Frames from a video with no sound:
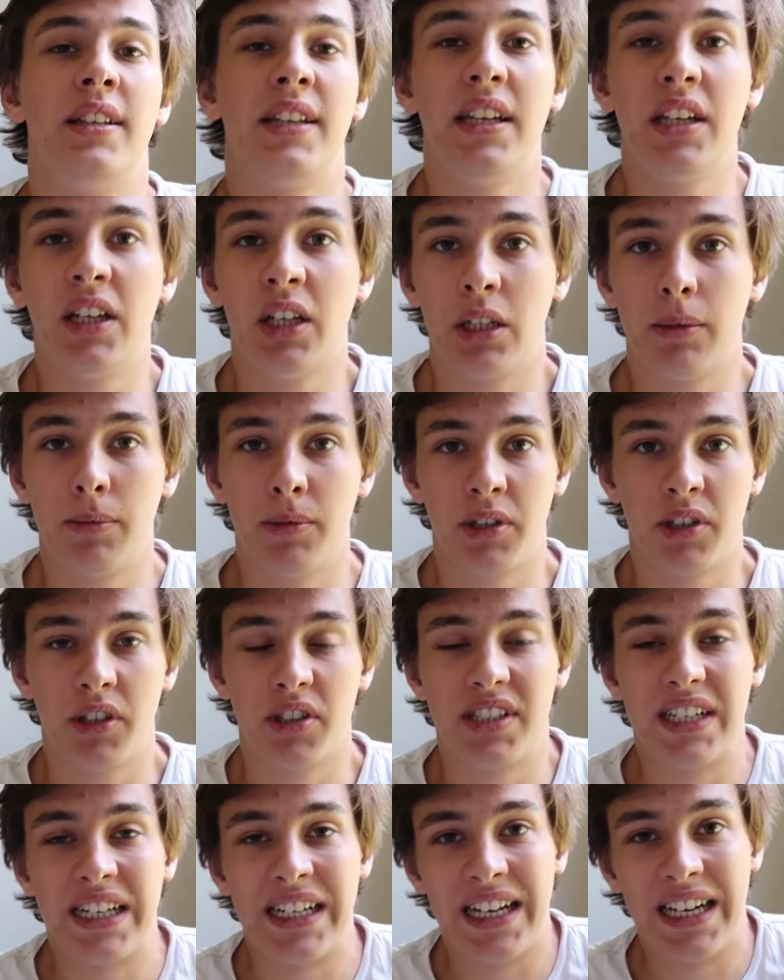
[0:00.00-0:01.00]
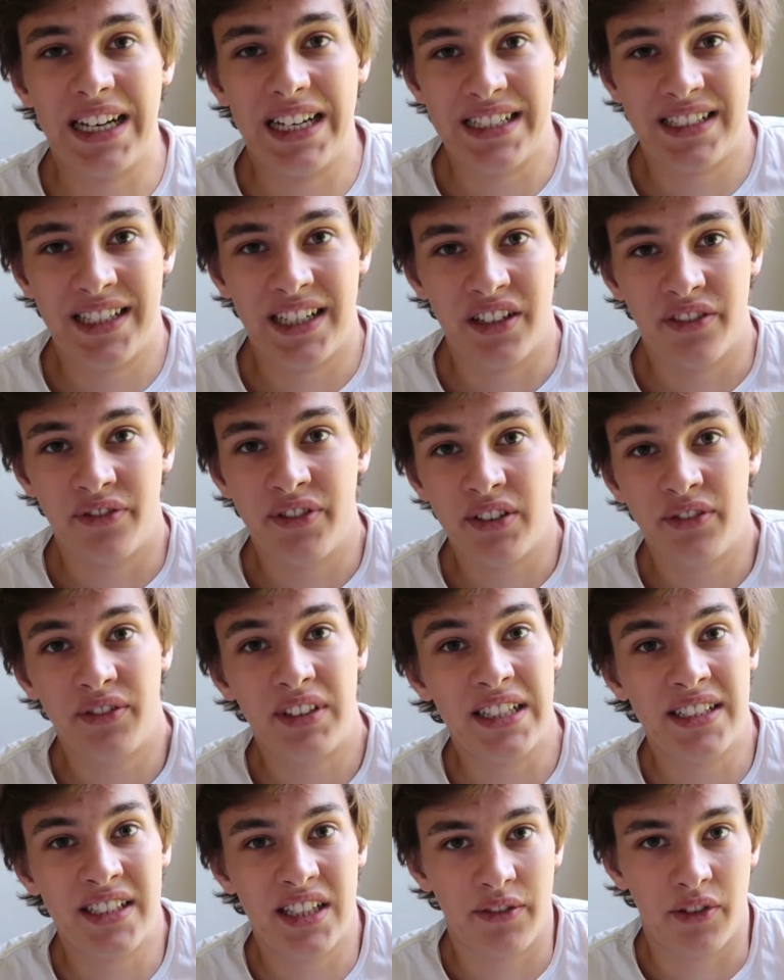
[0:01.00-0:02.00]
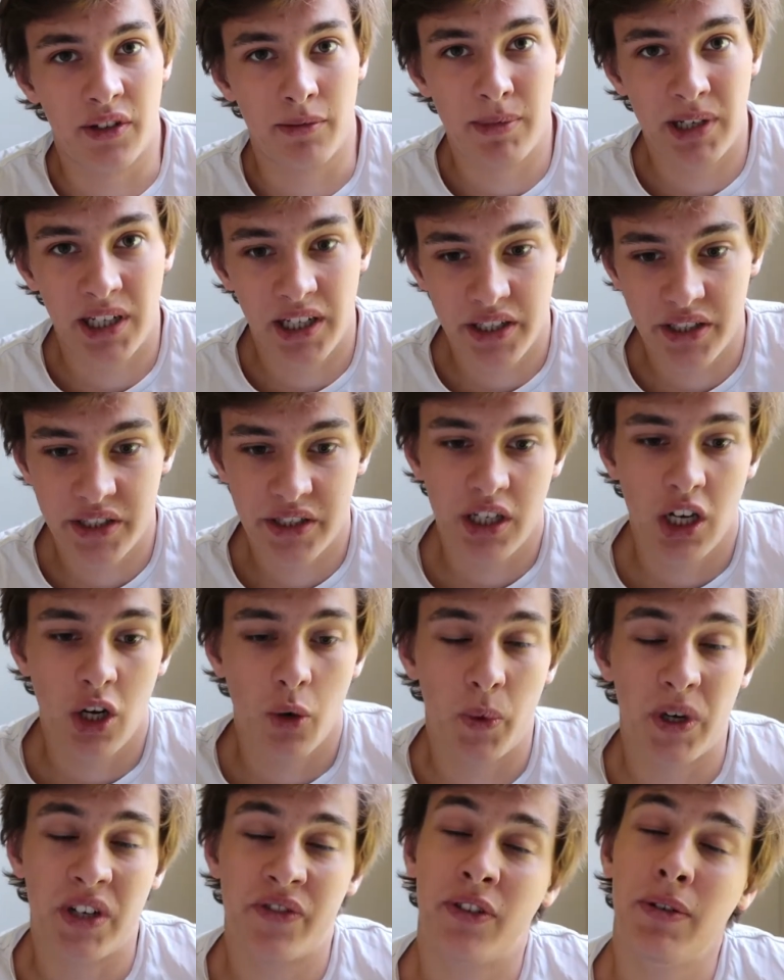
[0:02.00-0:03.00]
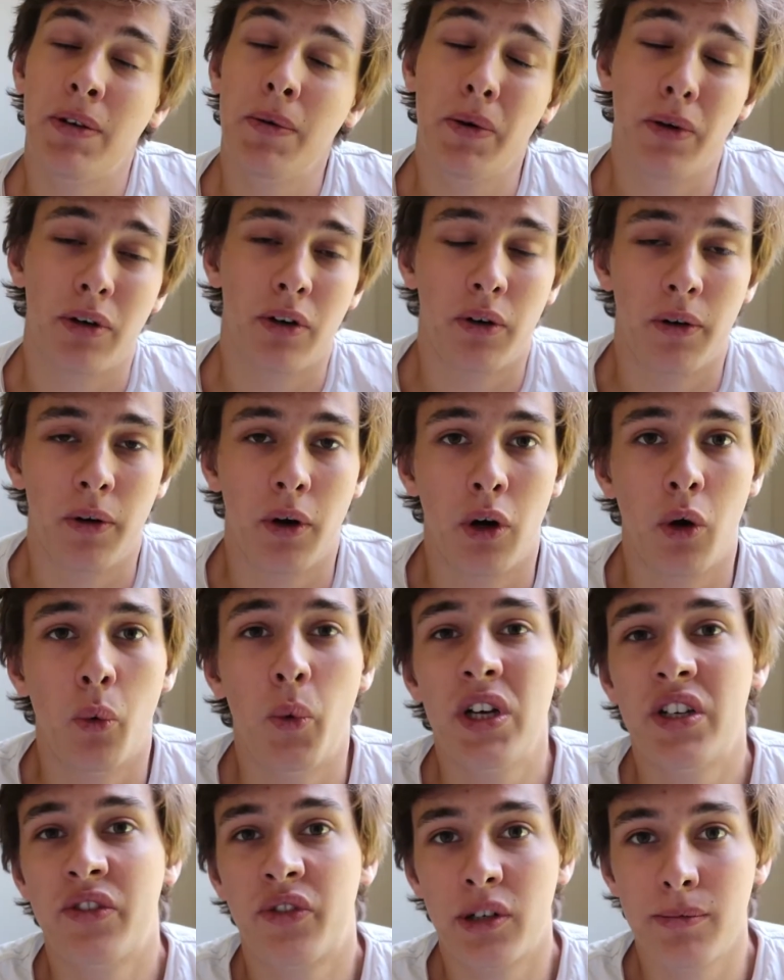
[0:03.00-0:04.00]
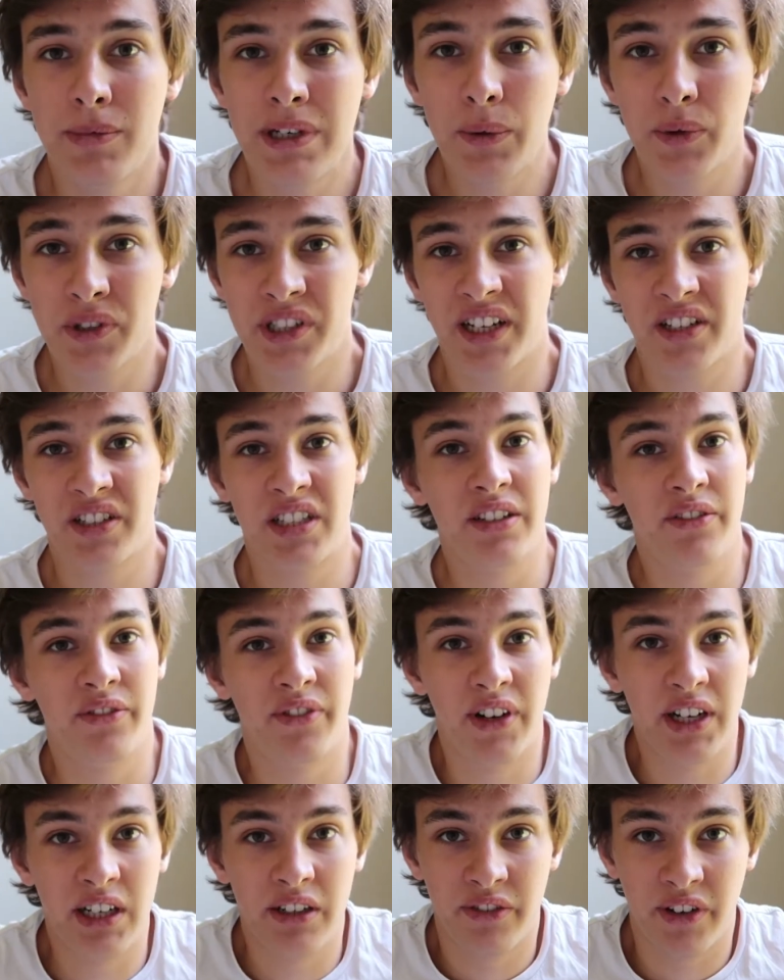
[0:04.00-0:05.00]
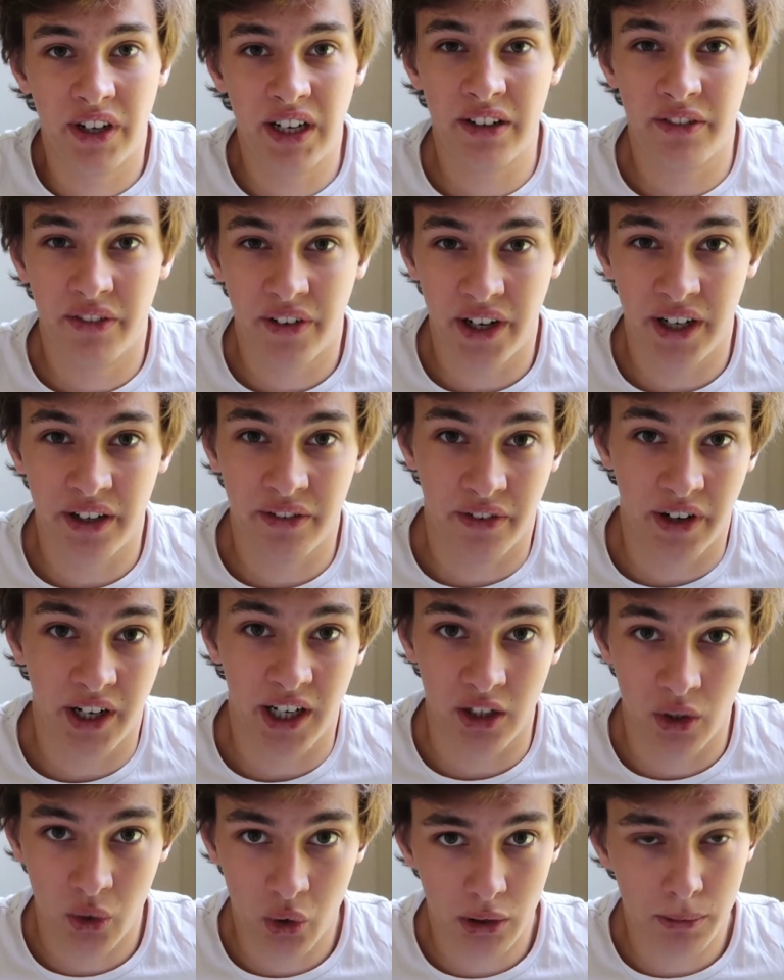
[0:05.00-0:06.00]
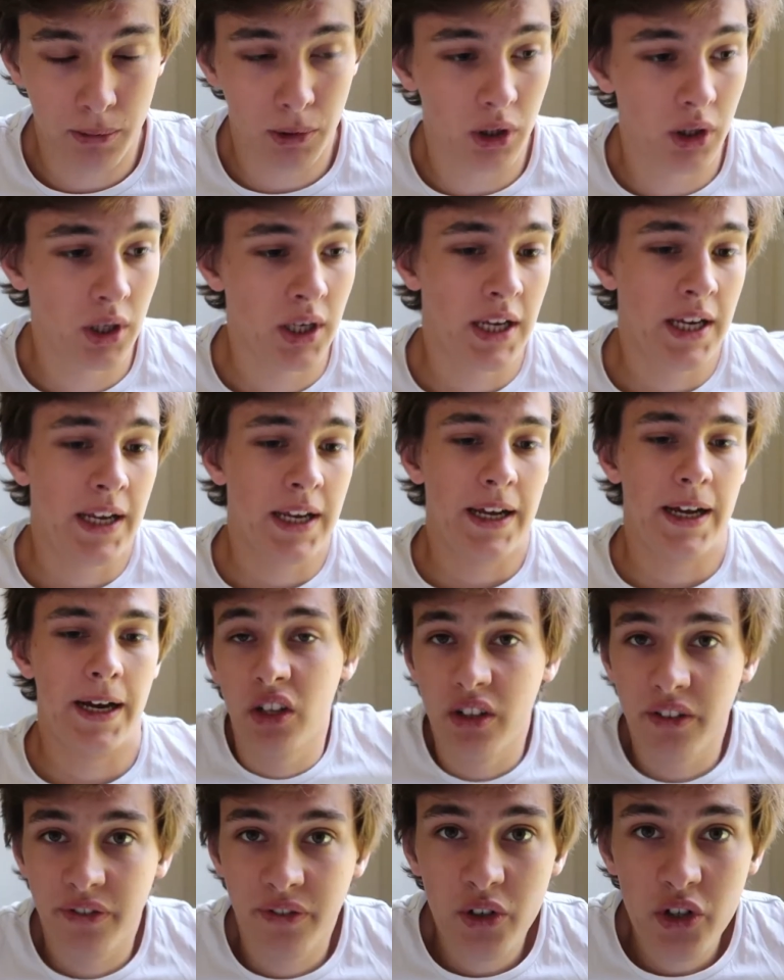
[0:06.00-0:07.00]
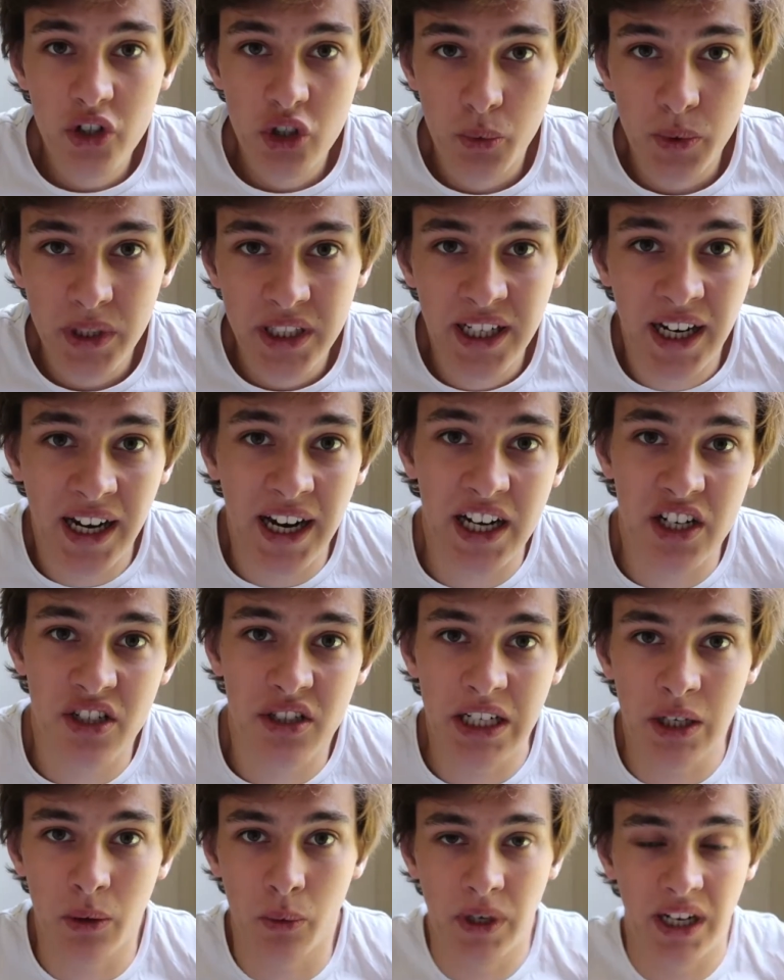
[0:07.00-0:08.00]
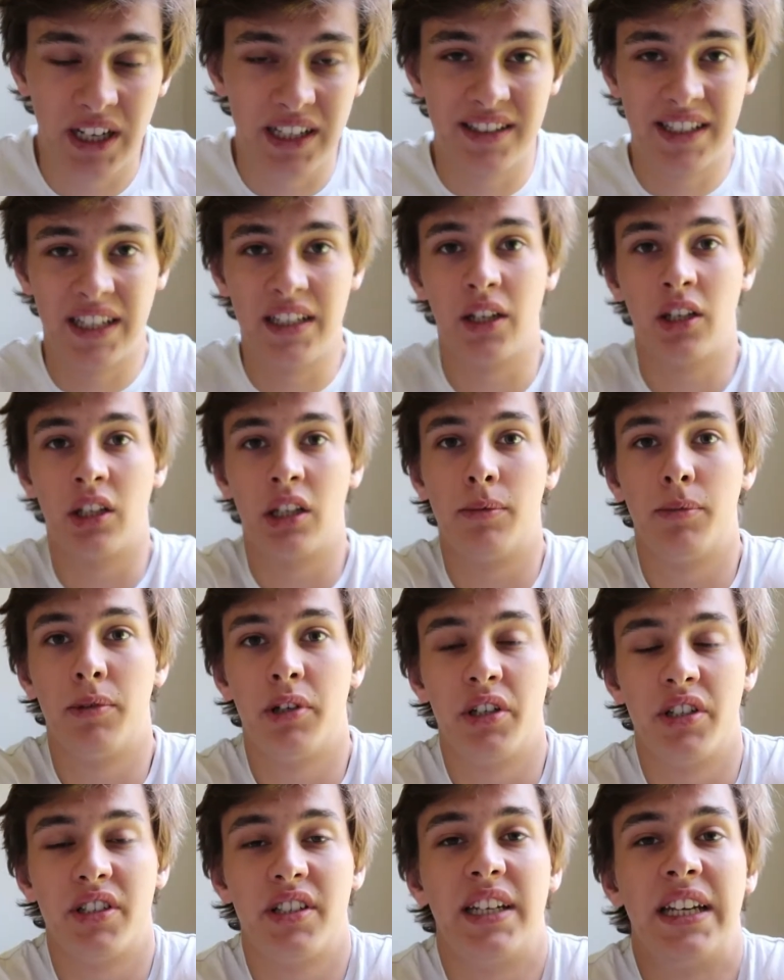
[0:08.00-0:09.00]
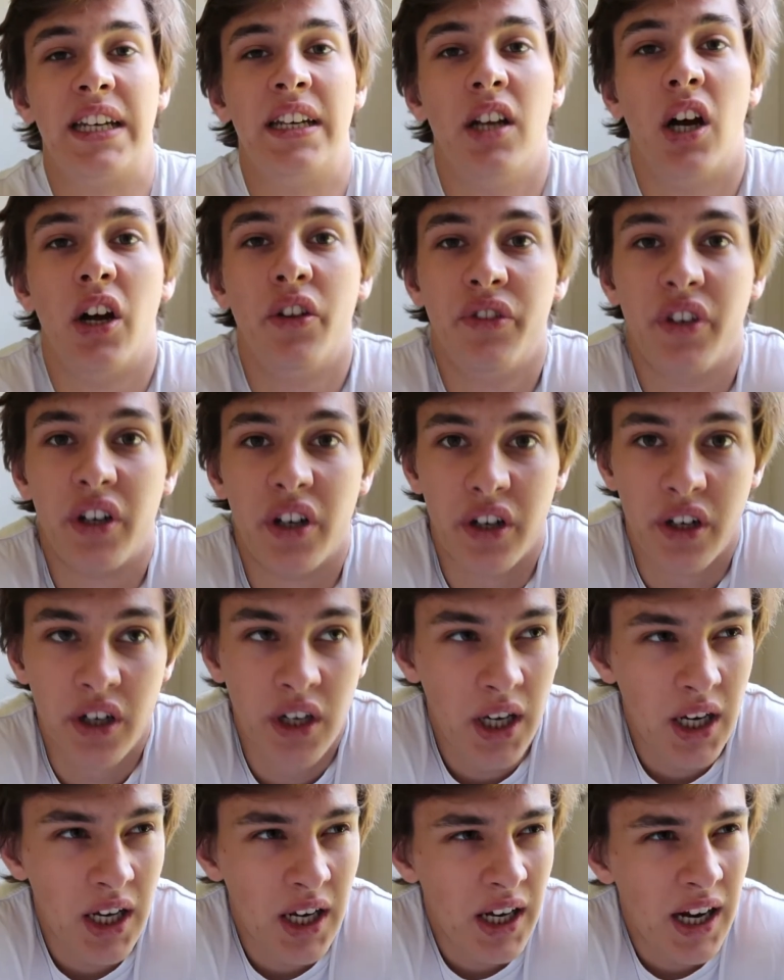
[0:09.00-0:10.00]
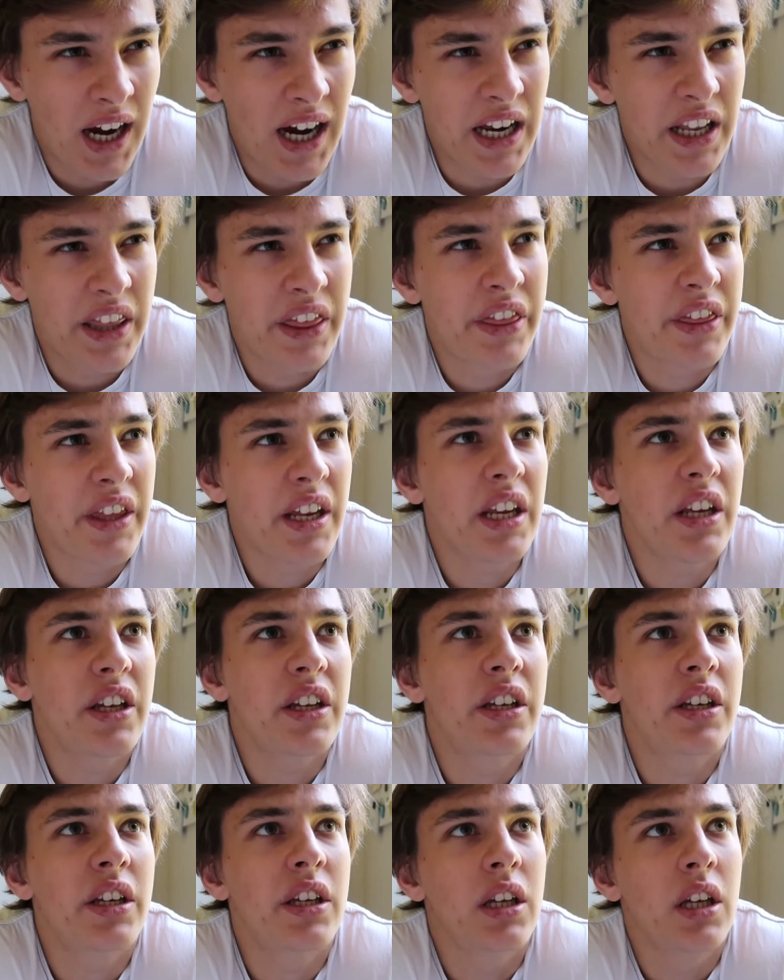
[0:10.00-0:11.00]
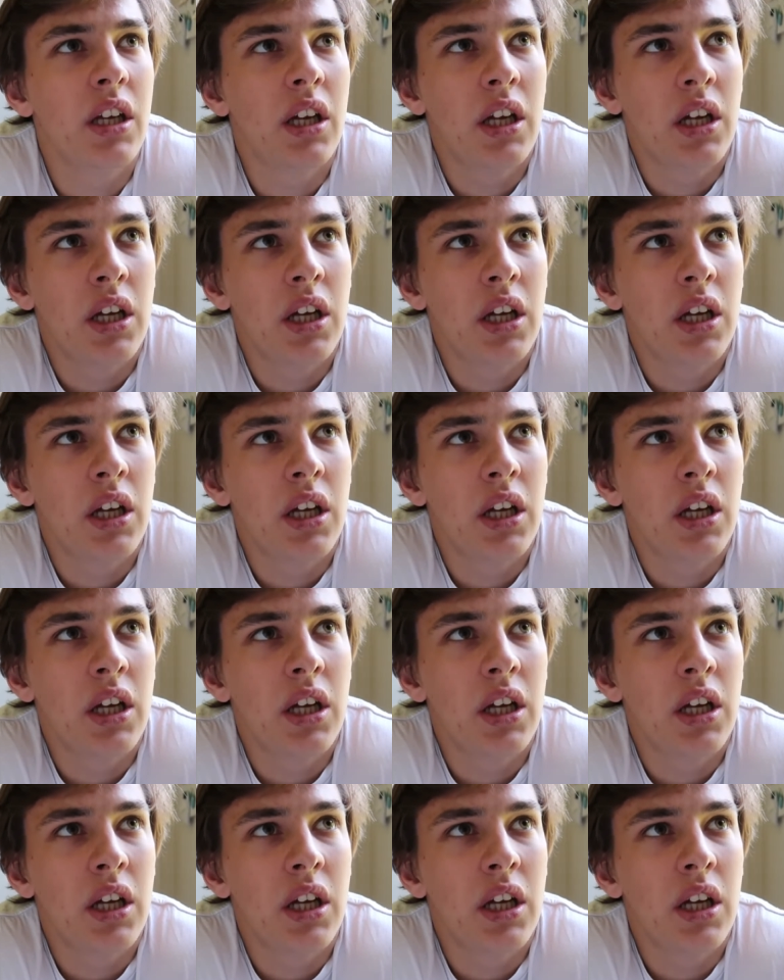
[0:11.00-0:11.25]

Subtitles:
10 kilometers in less than 57 minutes, which for me was actually very, very, very, very doable. The first week I actually ran 10 kilometers in under, I think,